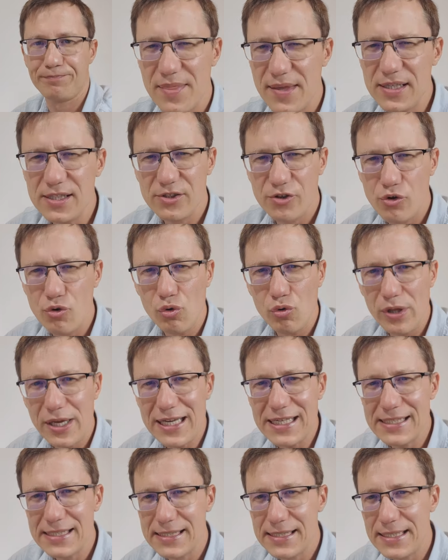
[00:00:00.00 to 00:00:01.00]
This rule
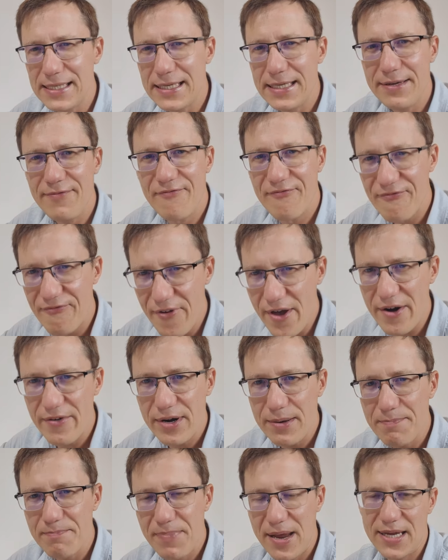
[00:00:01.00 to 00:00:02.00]
is the
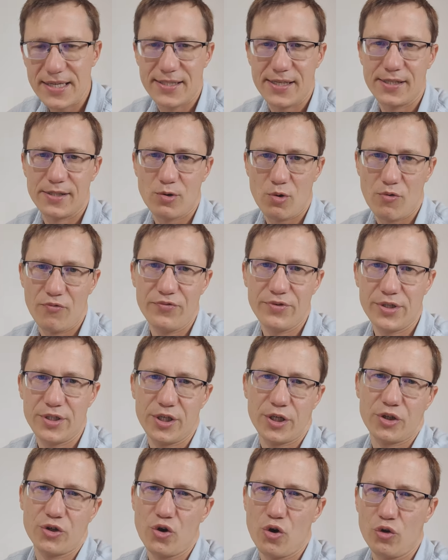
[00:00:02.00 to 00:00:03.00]
very basis of the
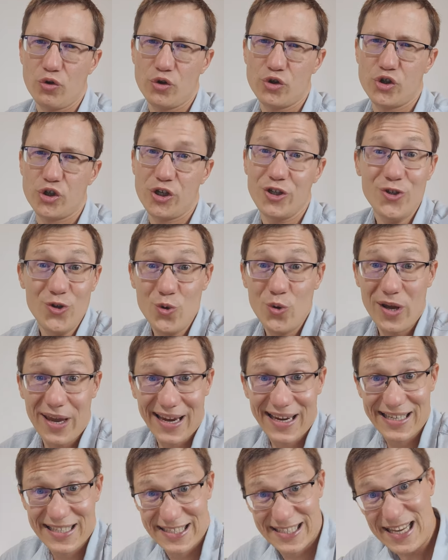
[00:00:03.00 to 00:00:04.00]
technology. You
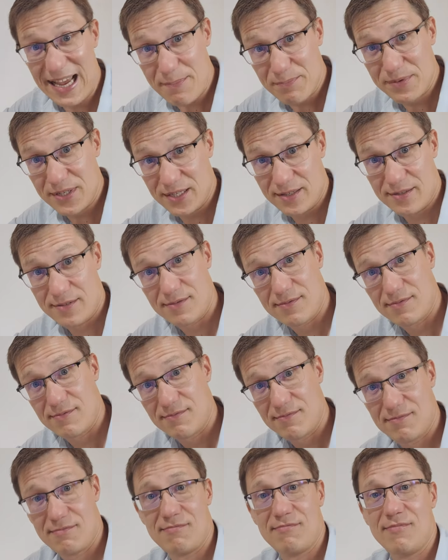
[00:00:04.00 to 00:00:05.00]
accept it
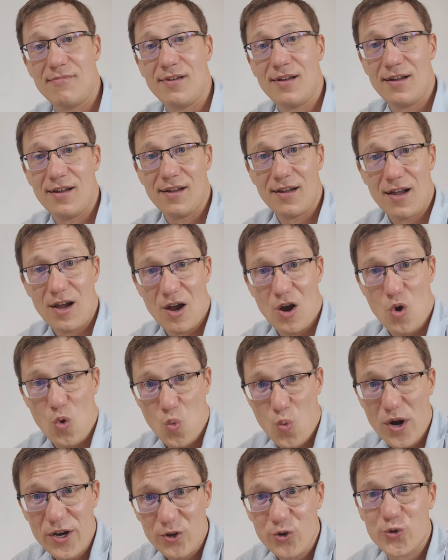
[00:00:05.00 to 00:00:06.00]

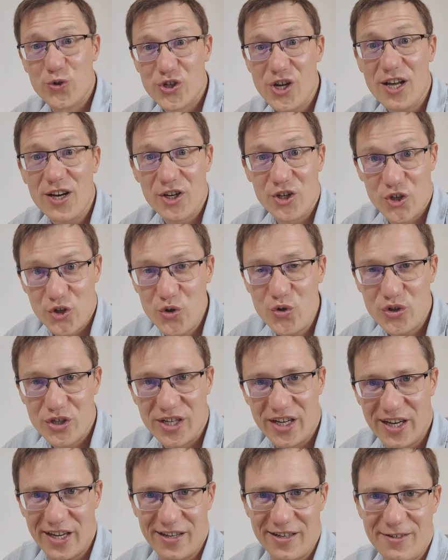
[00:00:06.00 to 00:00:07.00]
when you started
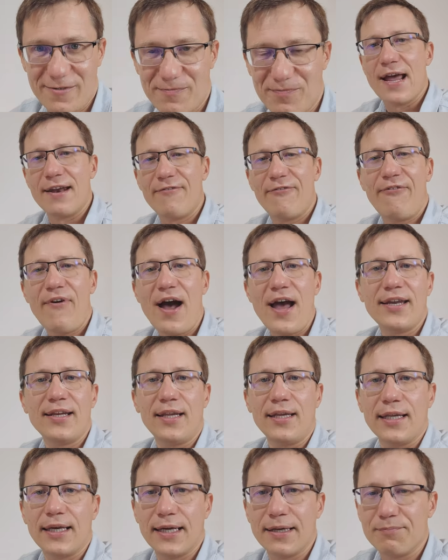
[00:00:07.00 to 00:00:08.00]
using it. And
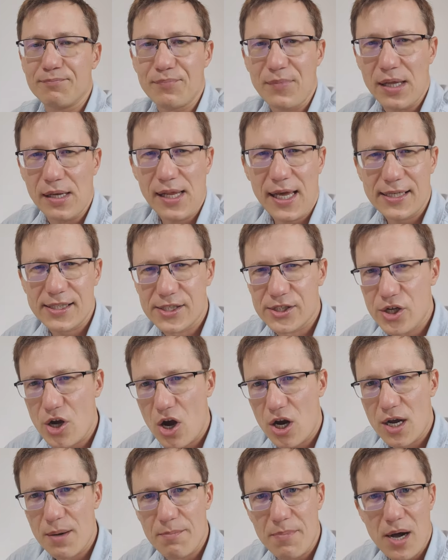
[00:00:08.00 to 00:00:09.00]
finally, let's
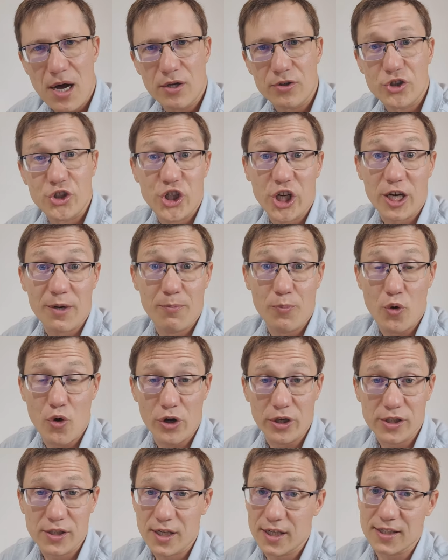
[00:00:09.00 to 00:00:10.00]
talk about
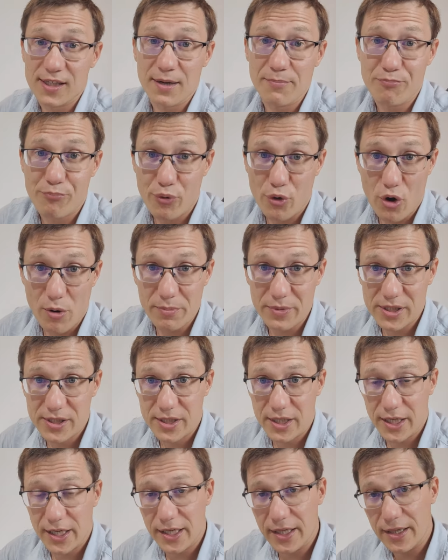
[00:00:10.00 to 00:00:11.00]
checkpoints as I
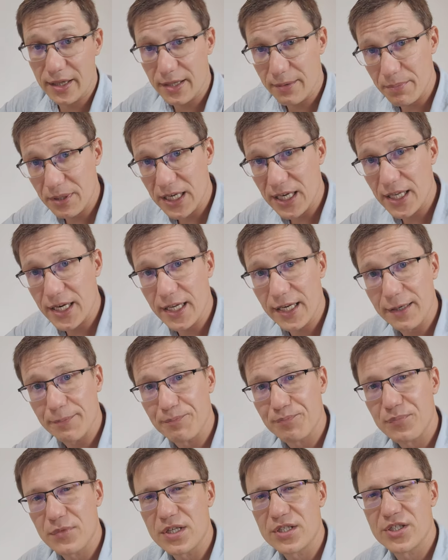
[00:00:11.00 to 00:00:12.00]
promised in the
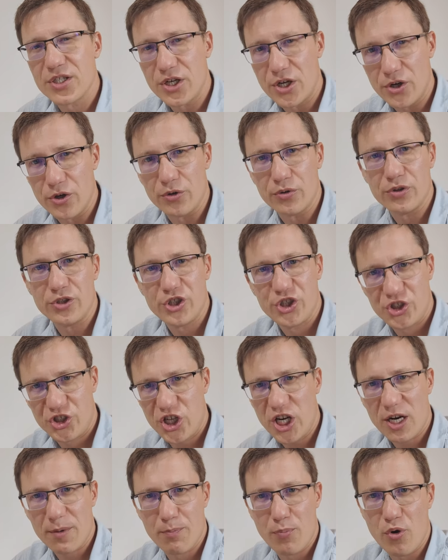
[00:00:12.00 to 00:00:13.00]
beginning. So,
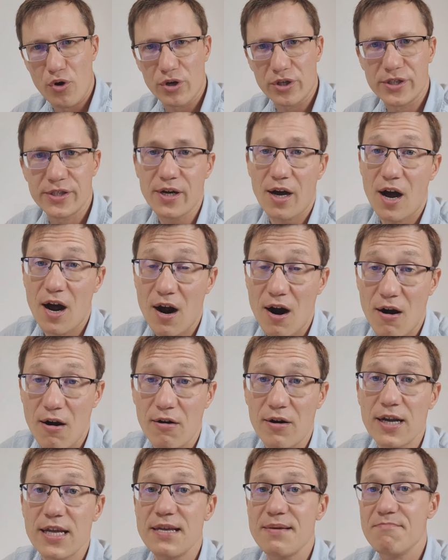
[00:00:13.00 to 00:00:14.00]
checkpoints
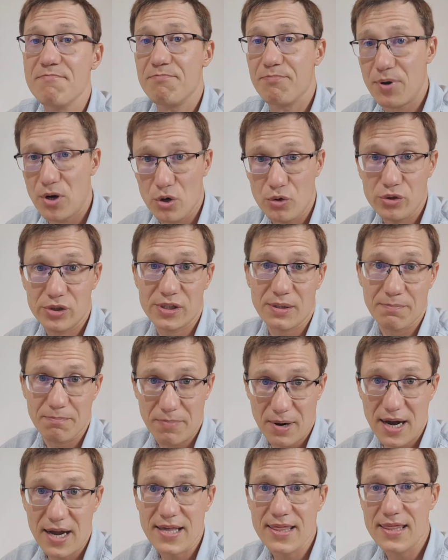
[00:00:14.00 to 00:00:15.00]
are imposed
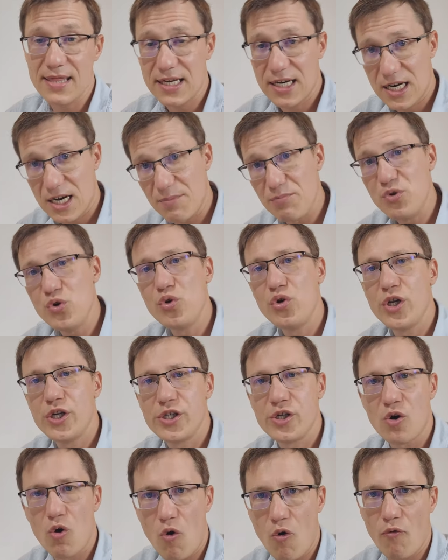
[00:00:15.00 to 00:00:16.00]
by the
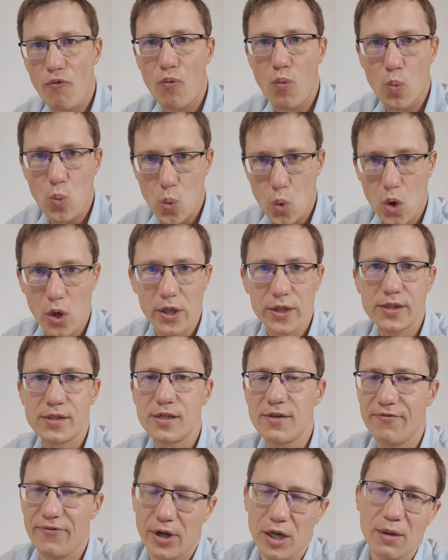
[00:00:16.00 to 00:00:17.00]
community of wallet
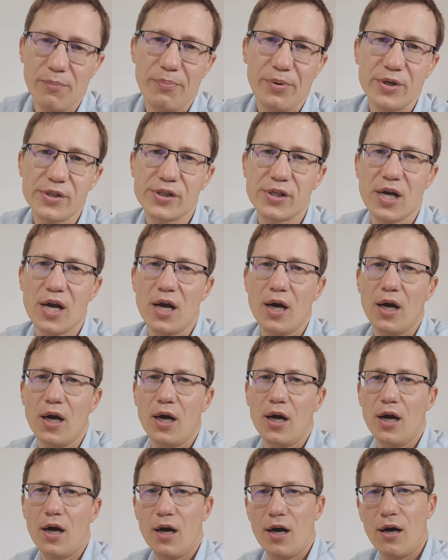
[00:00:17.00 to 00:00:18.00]
developers
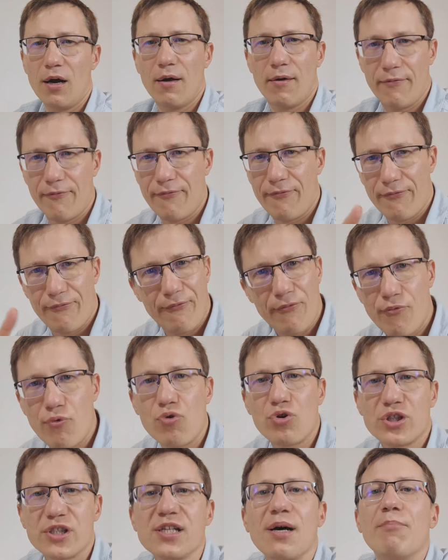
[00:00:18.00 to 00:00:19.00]

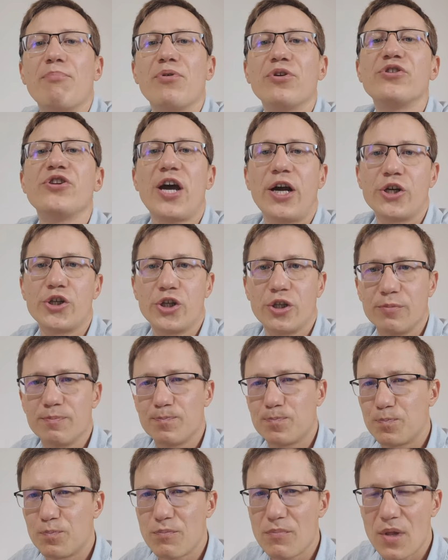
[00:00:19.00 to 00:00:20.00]
for some protection.